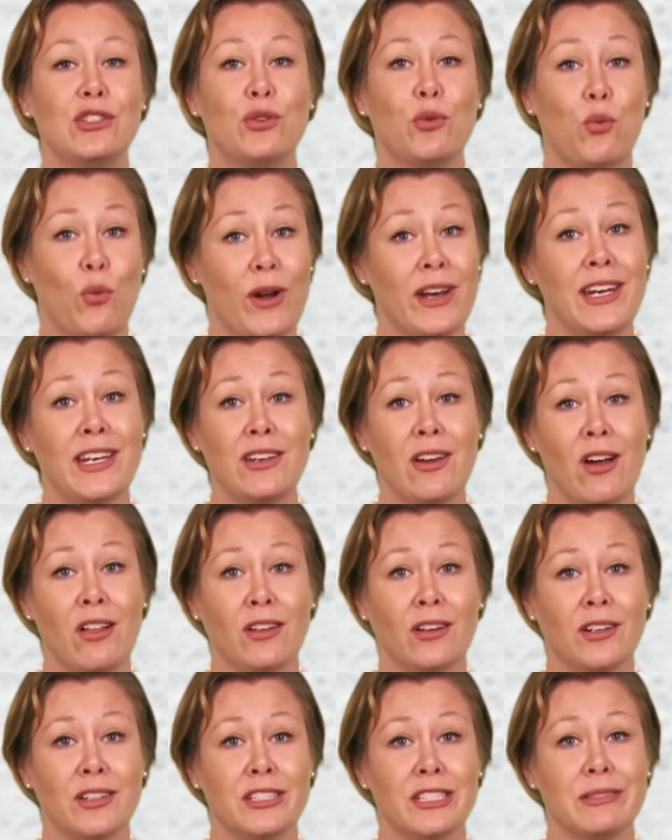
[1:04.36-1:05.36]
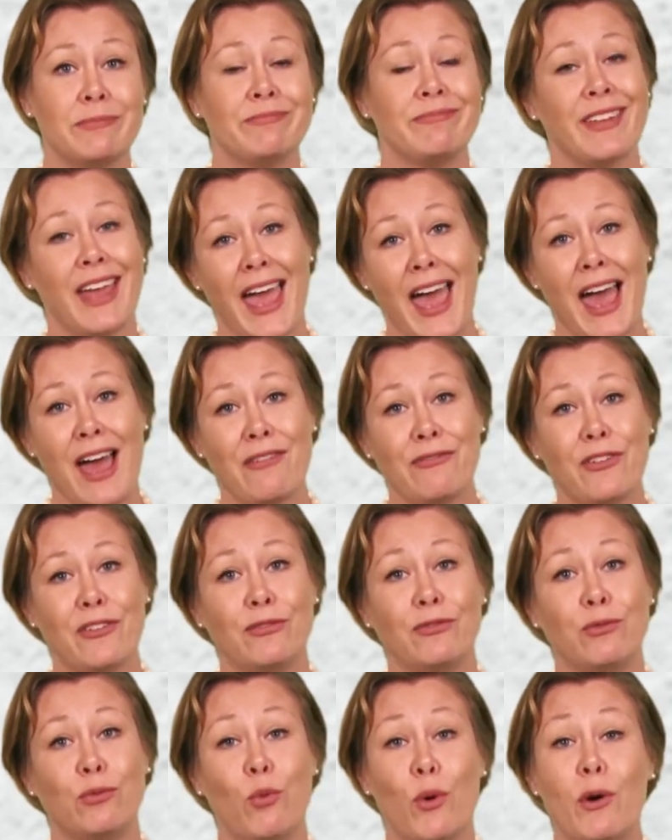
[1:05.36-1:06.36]
$20 half
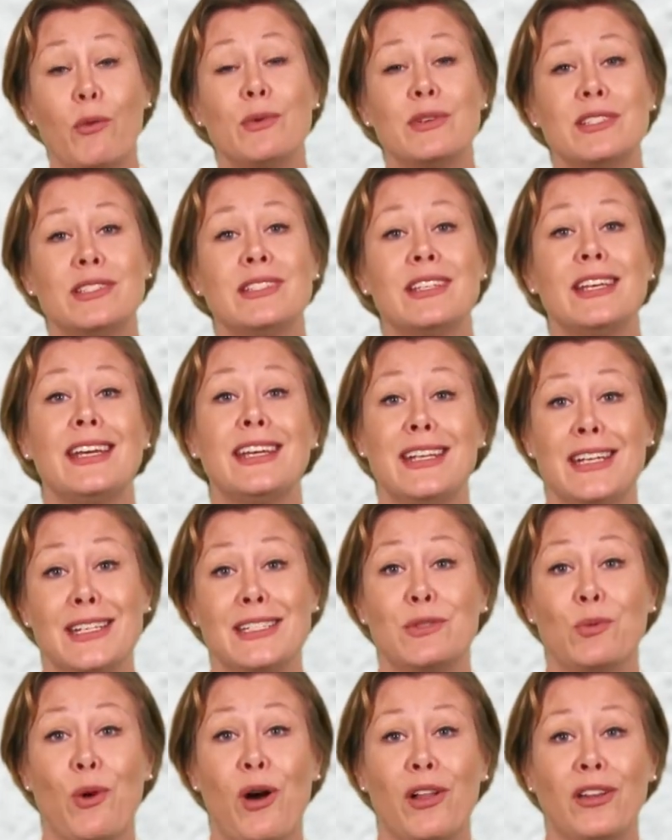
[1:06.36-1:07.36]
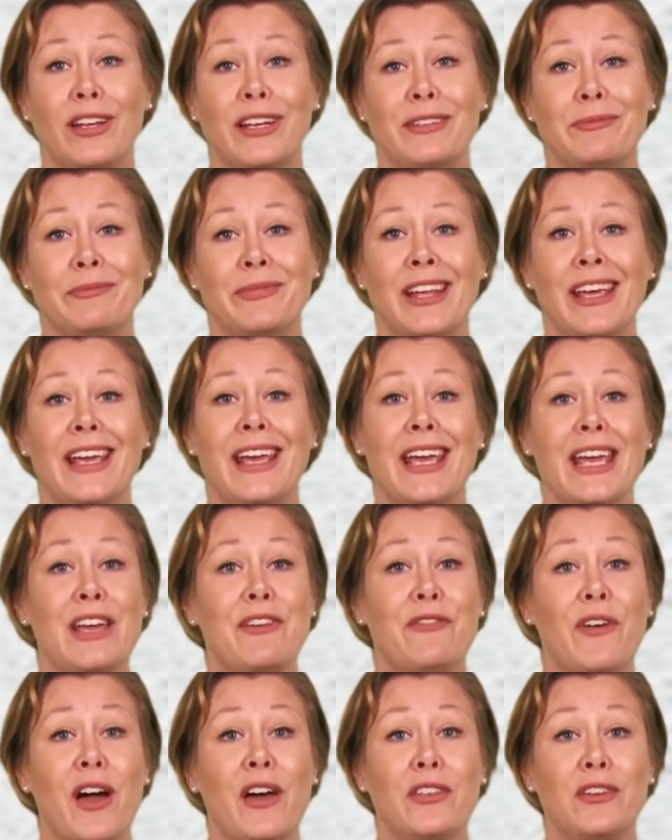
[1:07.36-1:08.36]
of what was in his wallet
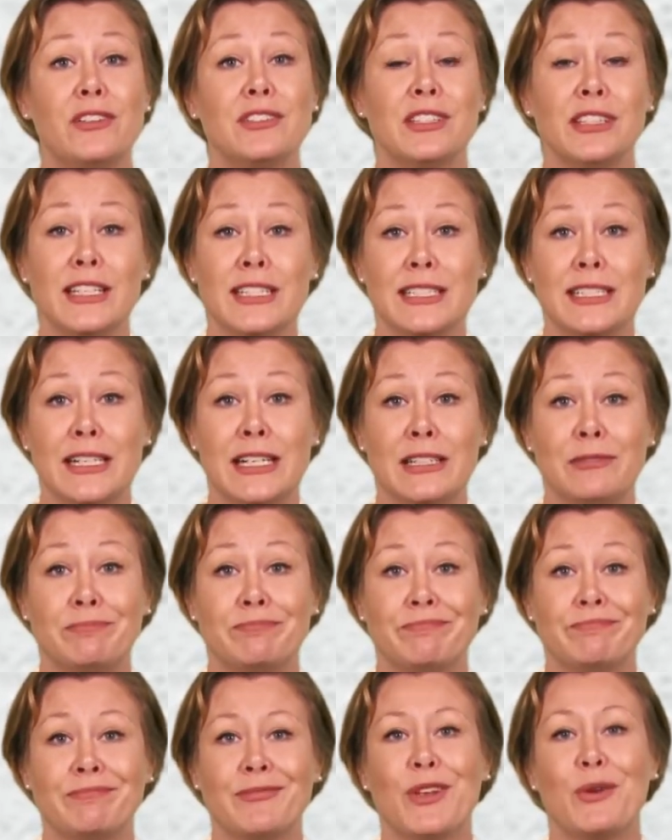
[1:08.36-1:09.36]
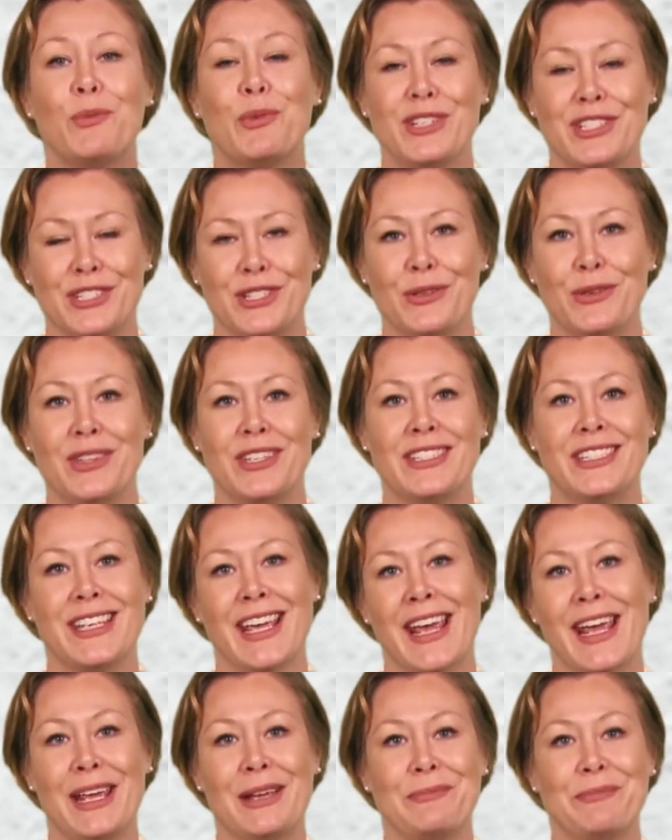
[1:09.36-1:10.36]
if others listening would do the
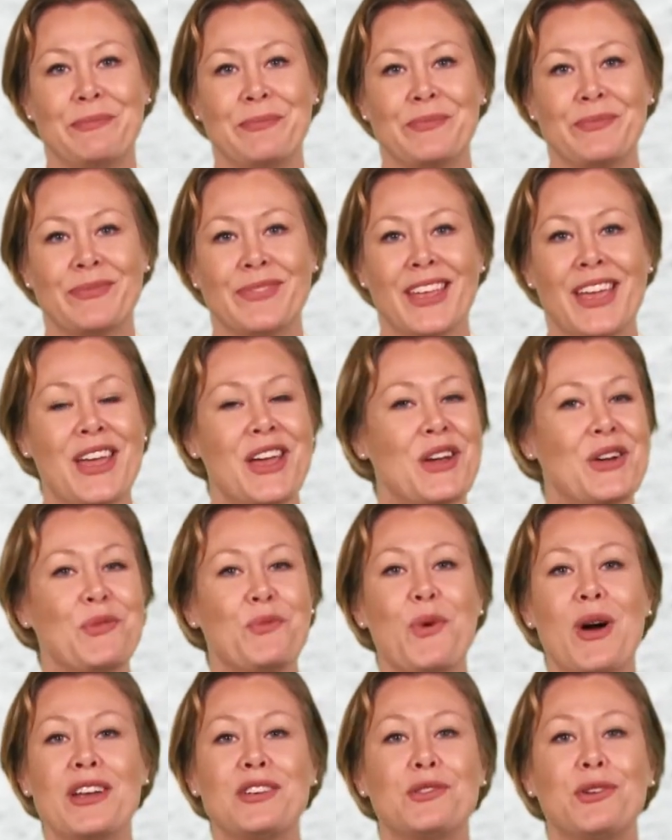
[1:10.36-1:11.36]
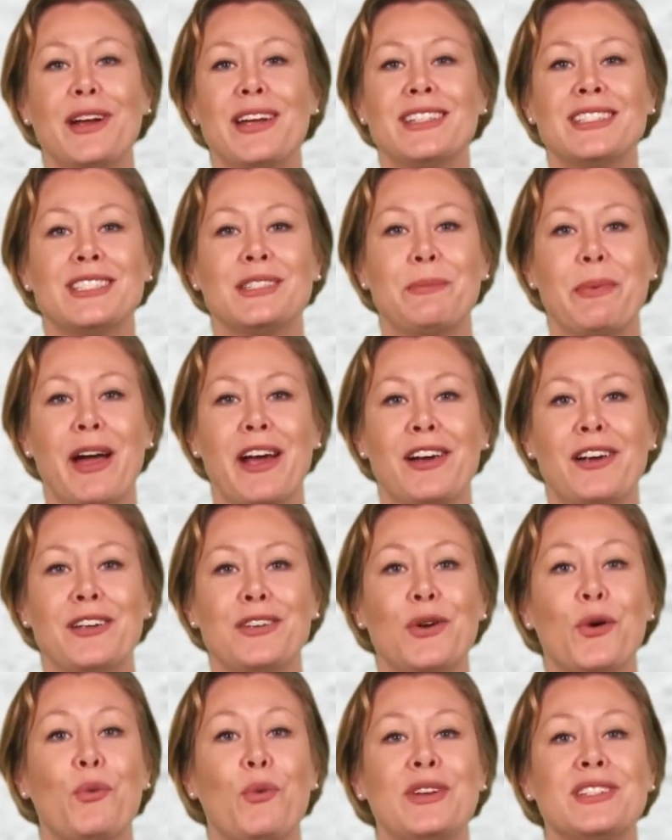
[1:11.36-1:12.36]
same. What
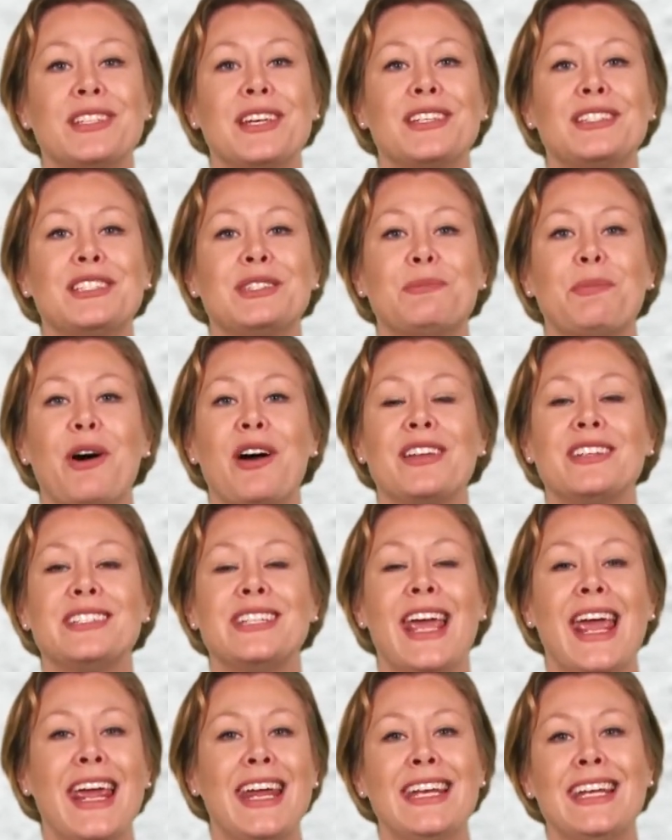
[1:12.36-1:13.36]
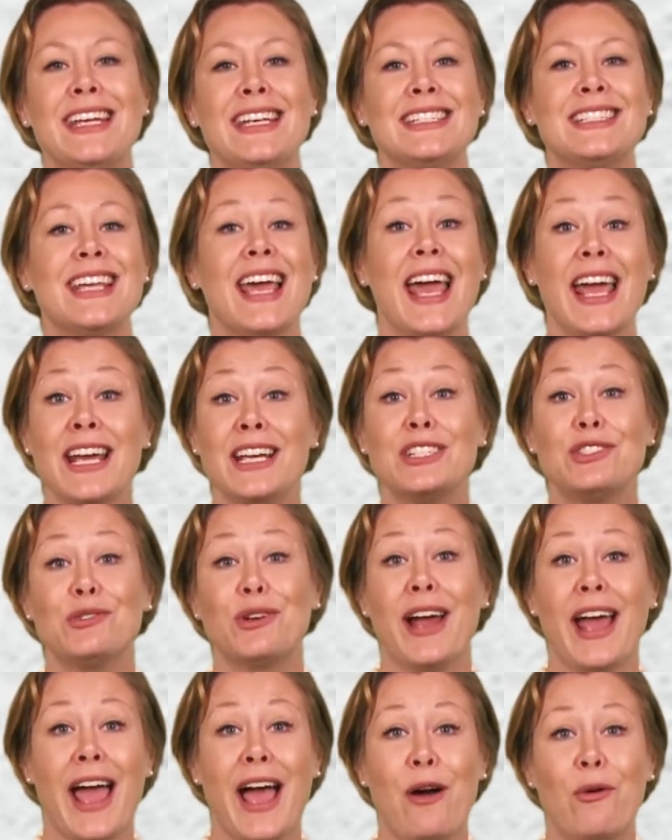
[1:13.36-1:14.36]
transpired was a spontaneous
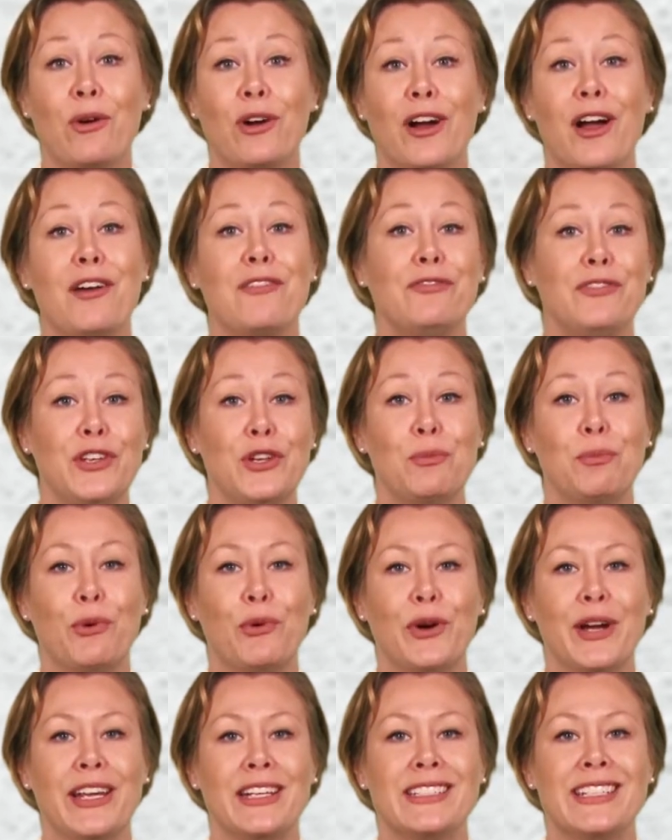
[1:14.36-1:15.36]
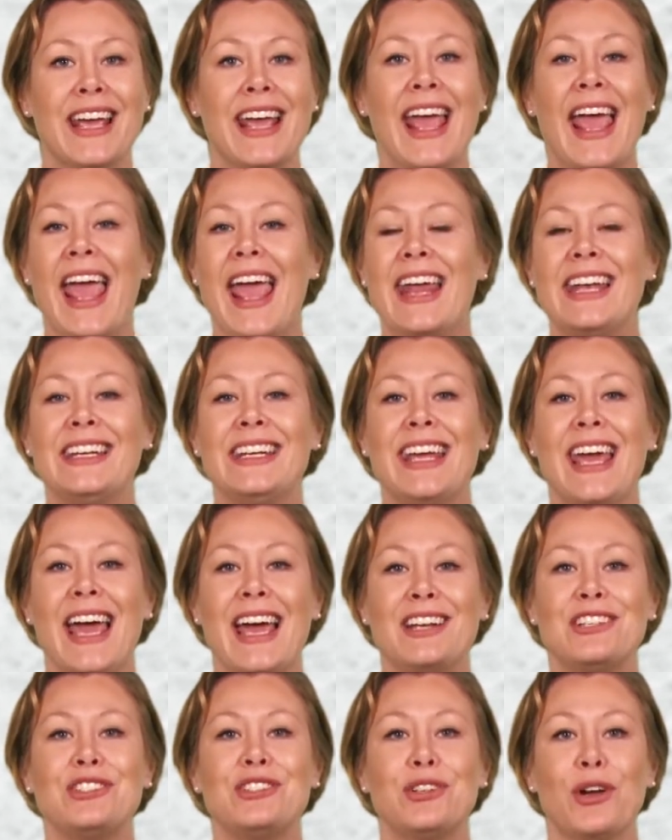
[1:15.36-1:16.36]
extra hour of viewpoint and
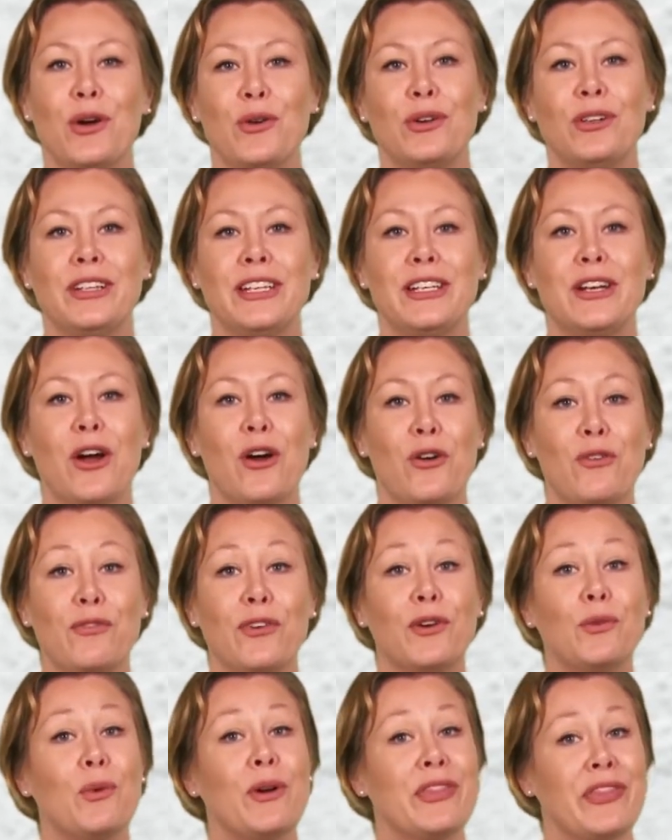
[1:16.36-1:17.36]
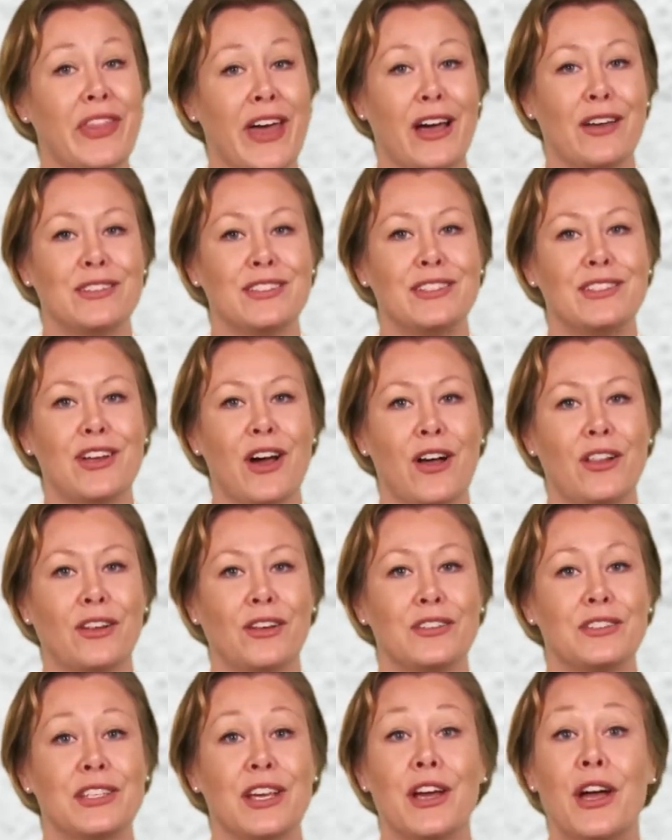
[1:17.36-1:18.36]
cash totaling over
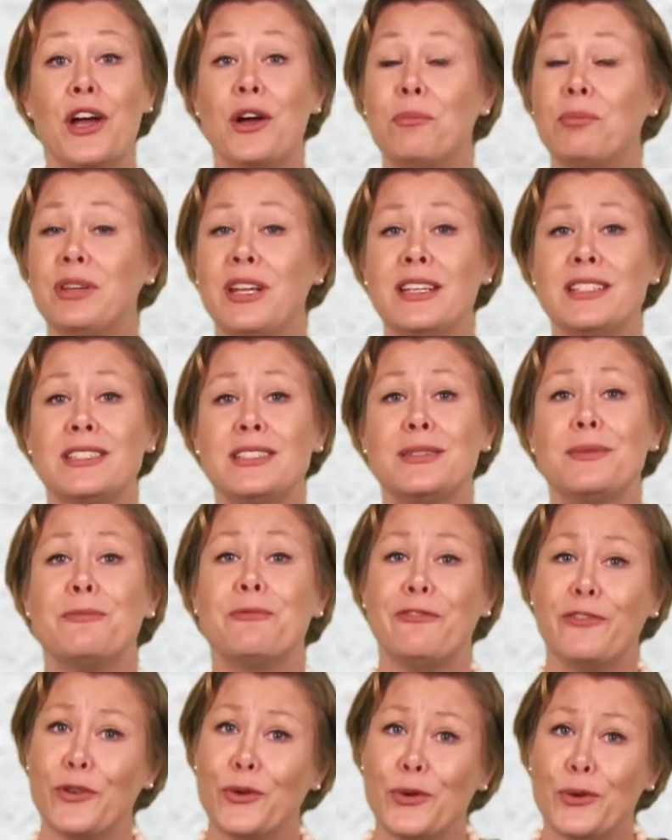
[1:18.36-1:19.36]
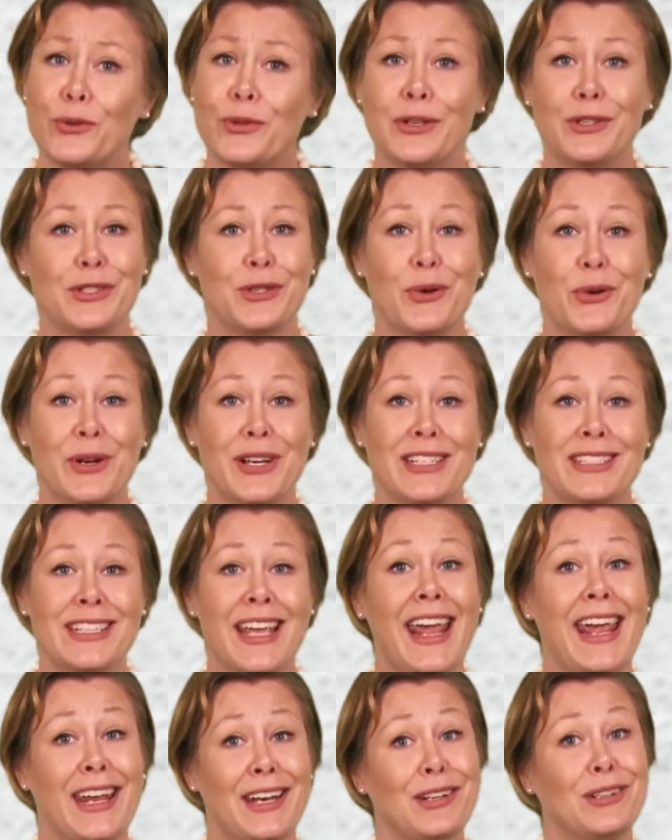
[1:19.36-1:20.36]
$1,000, plus some food, toys,
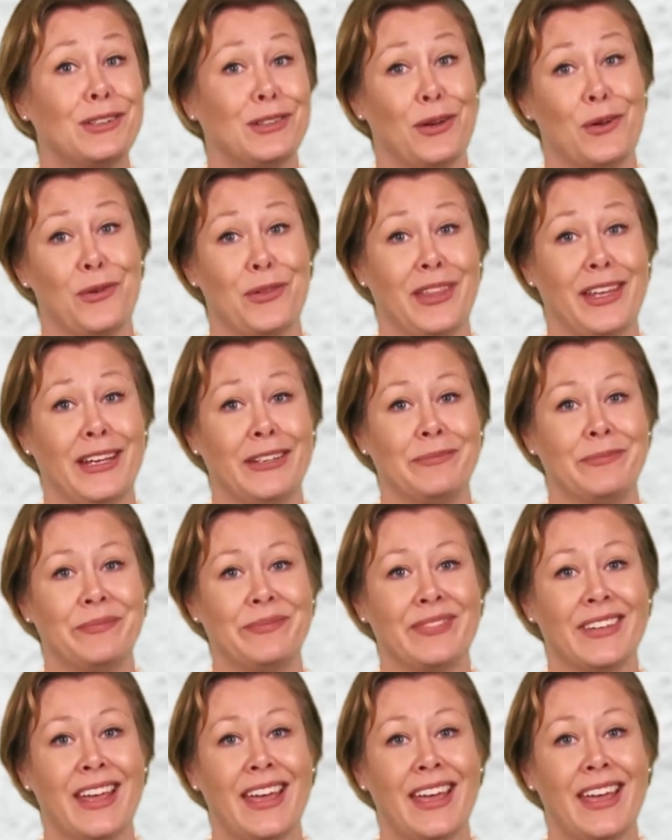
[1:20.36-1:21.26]
and clothing.